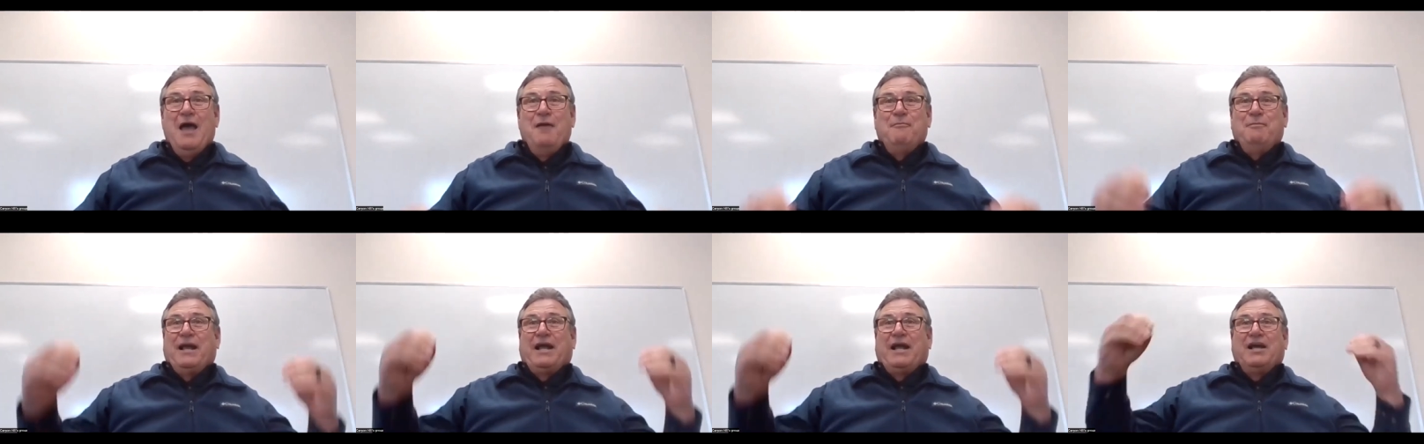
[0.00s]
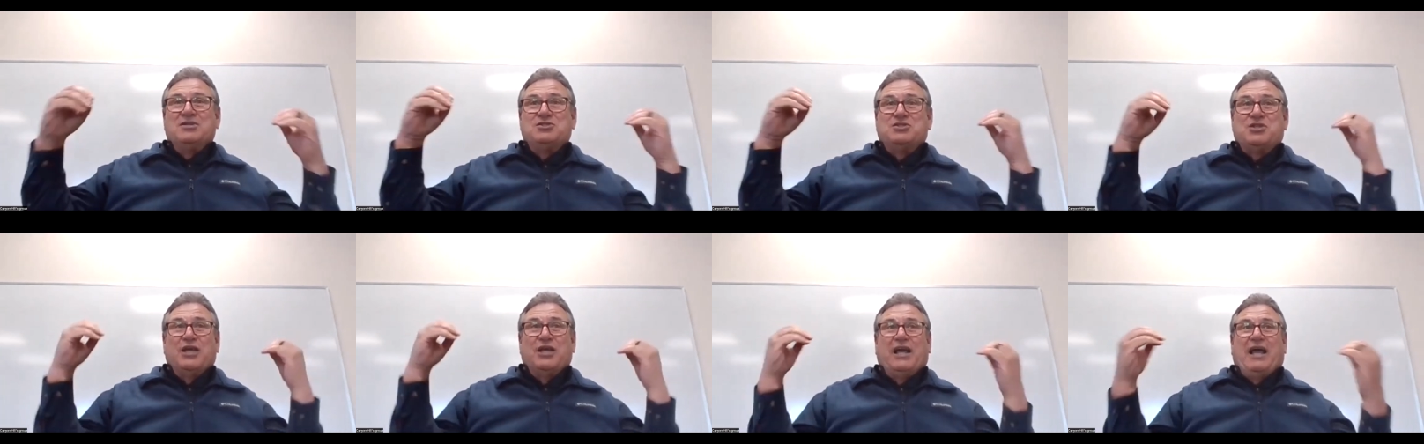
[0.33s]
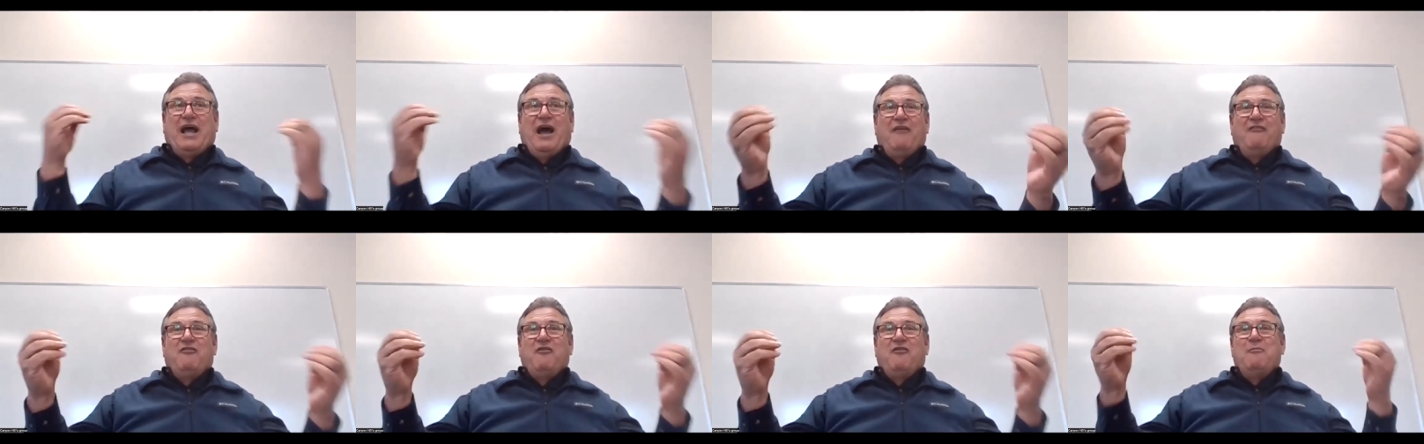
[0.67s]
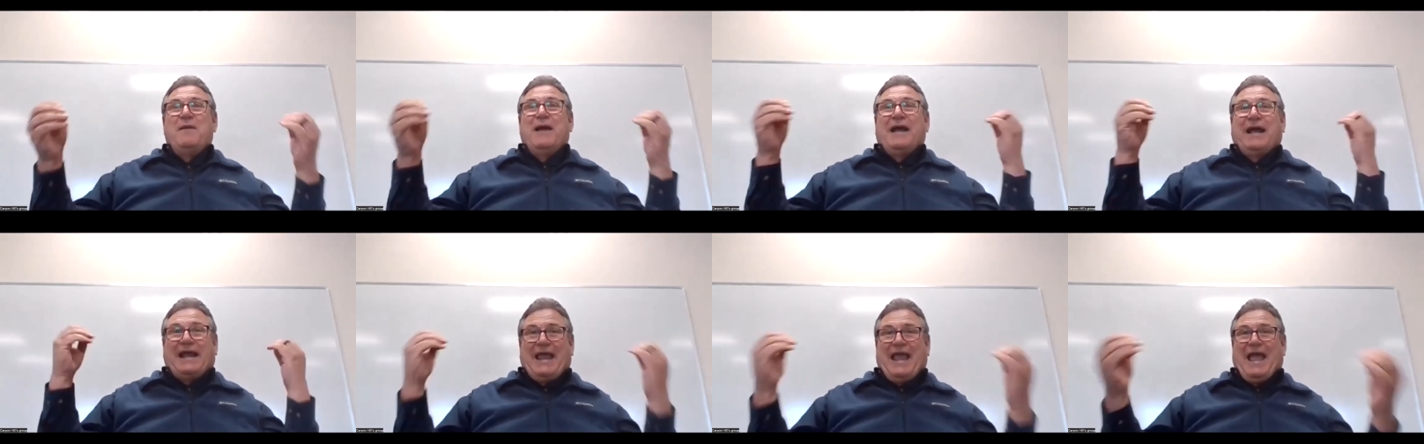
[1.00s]
because the
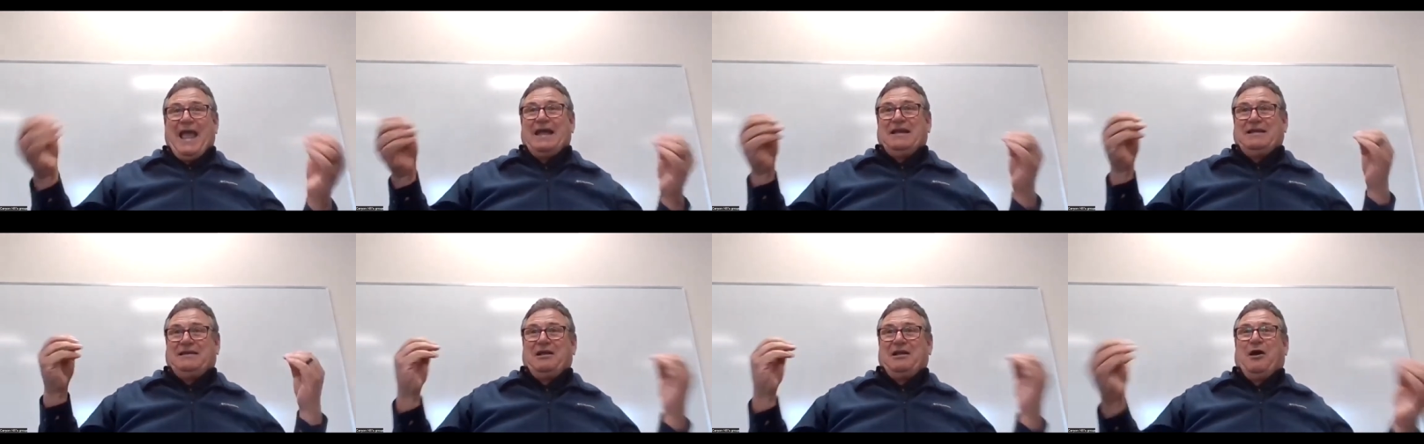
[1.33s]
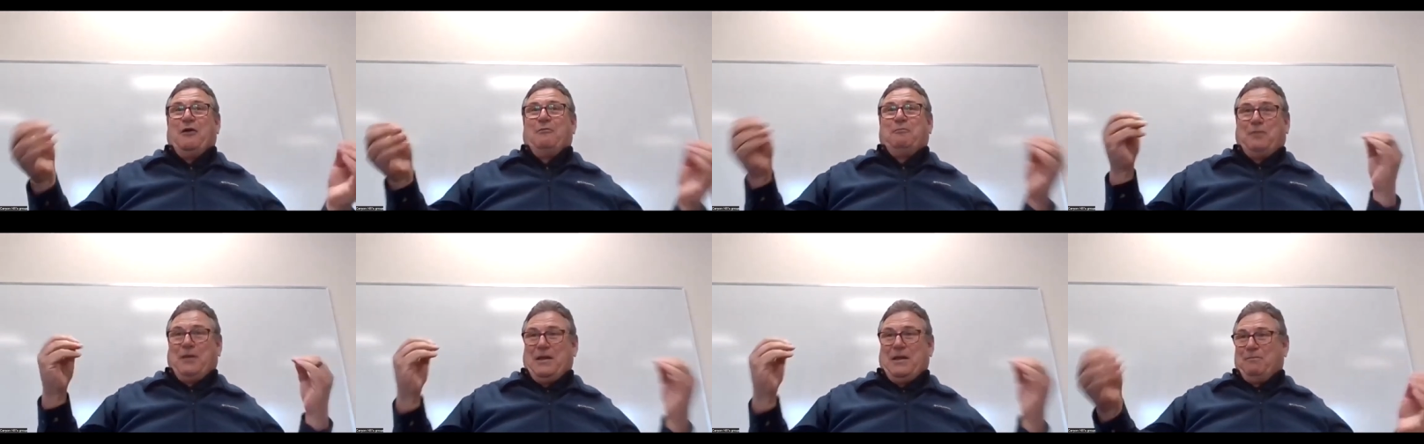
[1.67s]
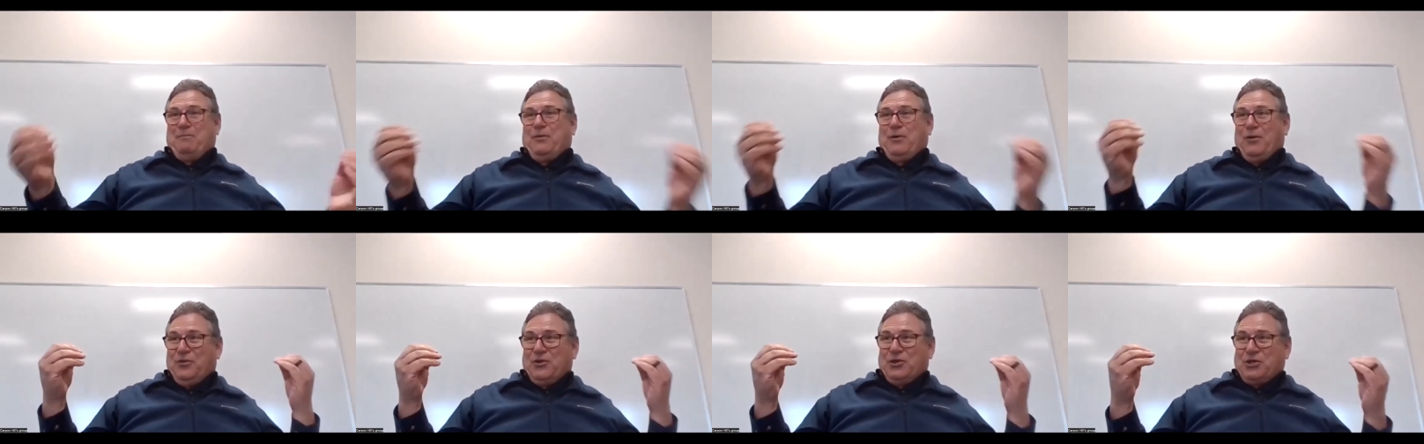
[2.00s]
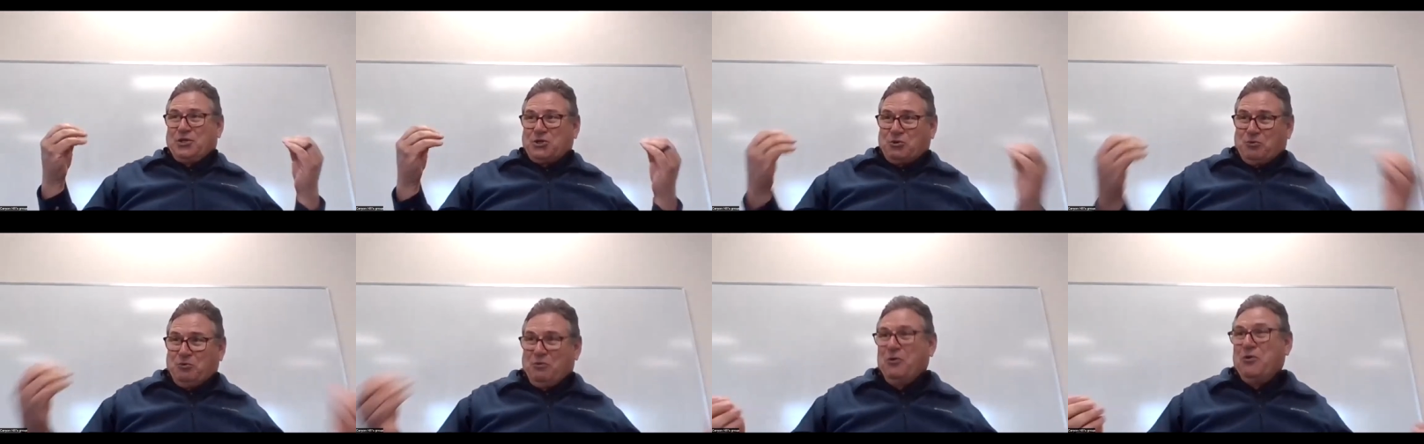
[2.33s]
government can't tell people the
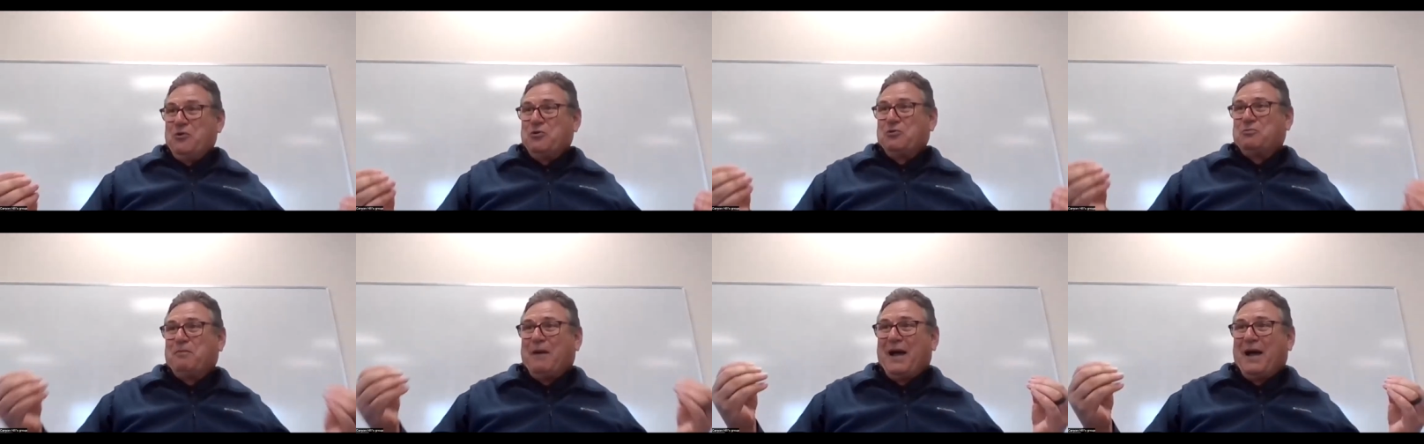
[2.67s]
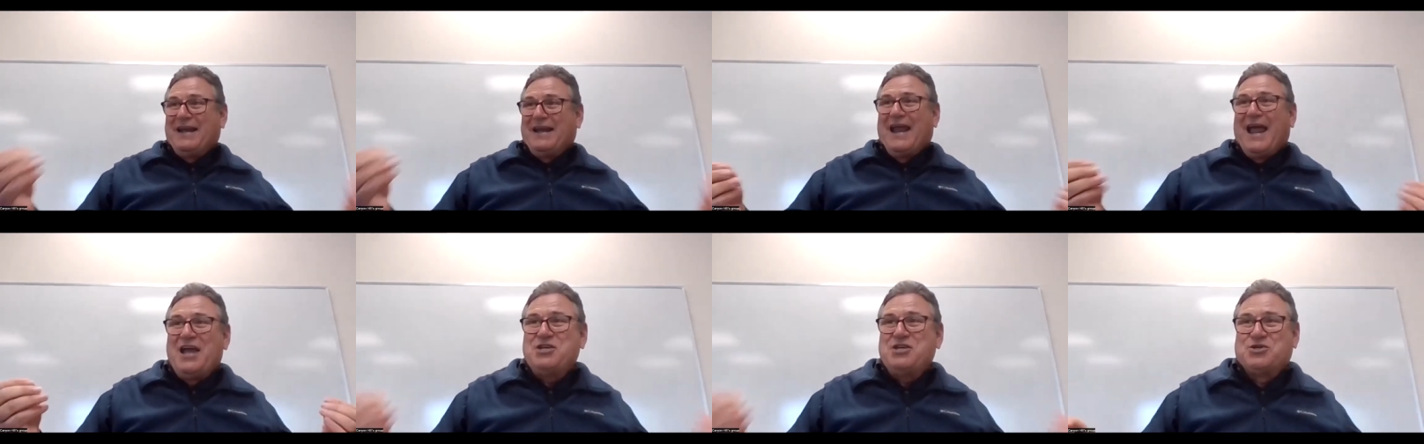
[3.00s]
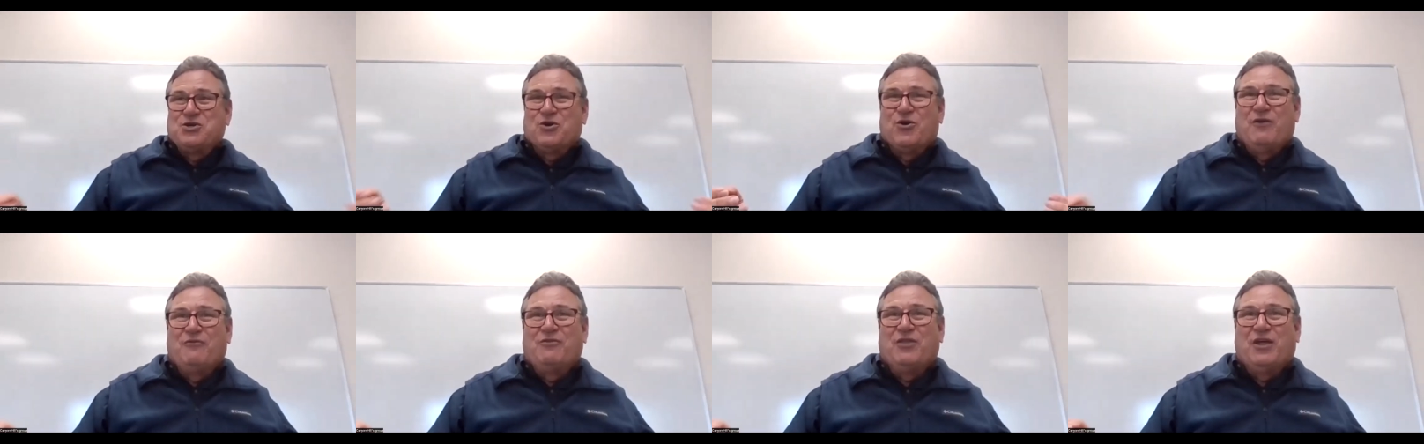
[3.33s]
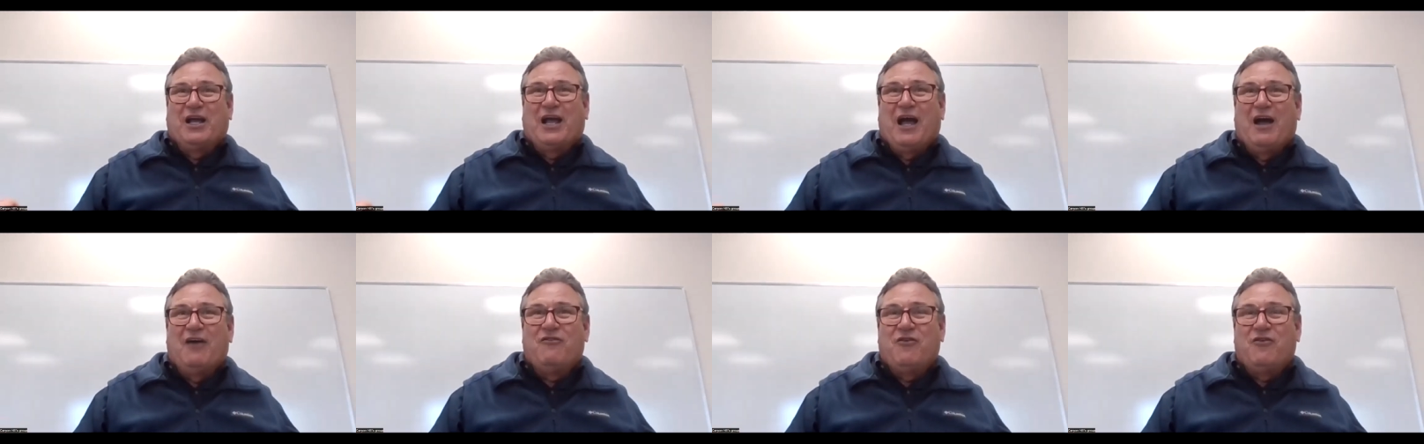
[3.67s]
truth. By nature of the
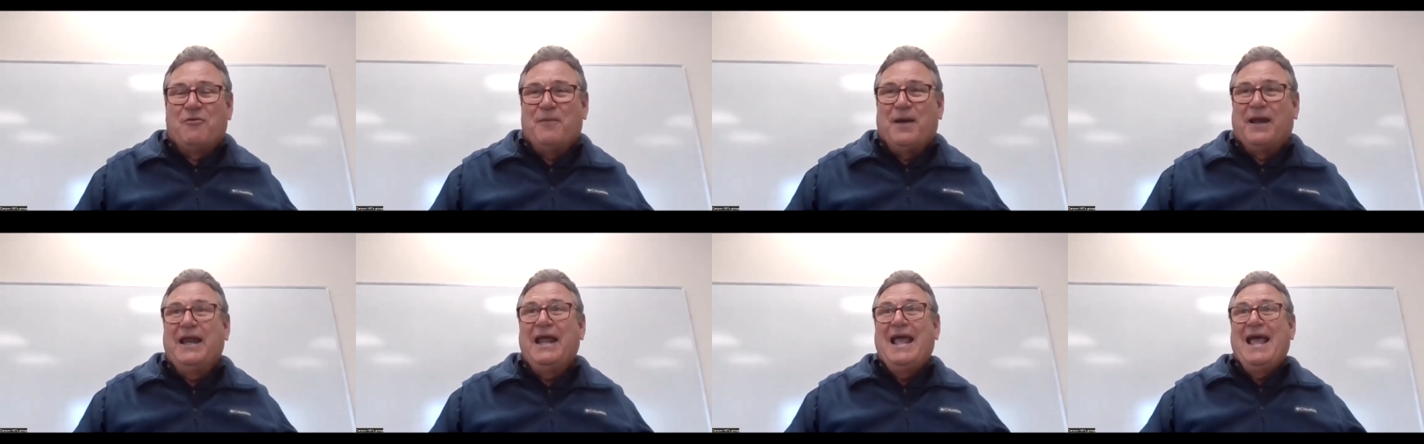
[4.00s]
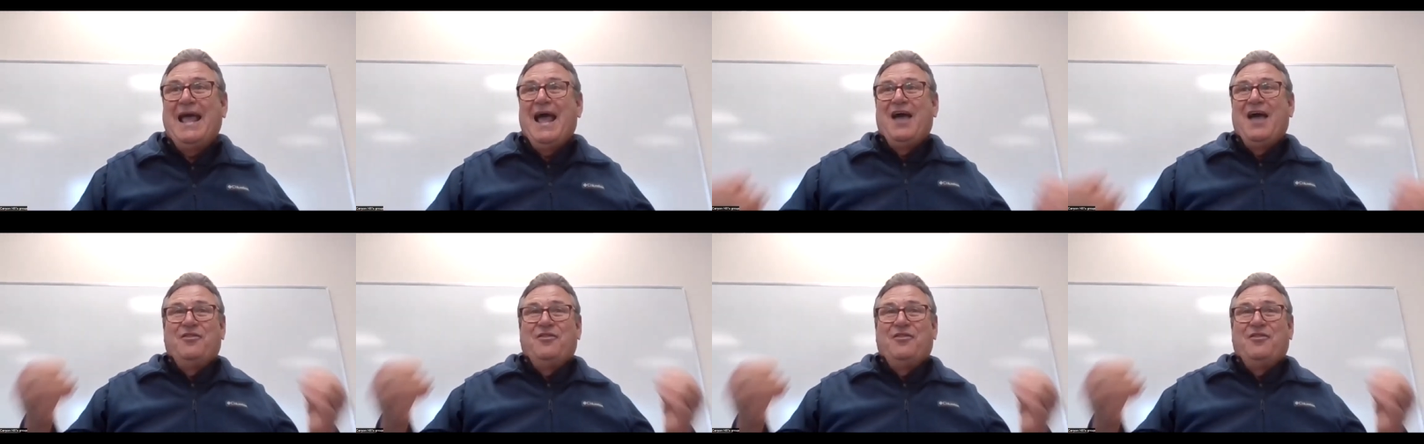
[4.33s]
government,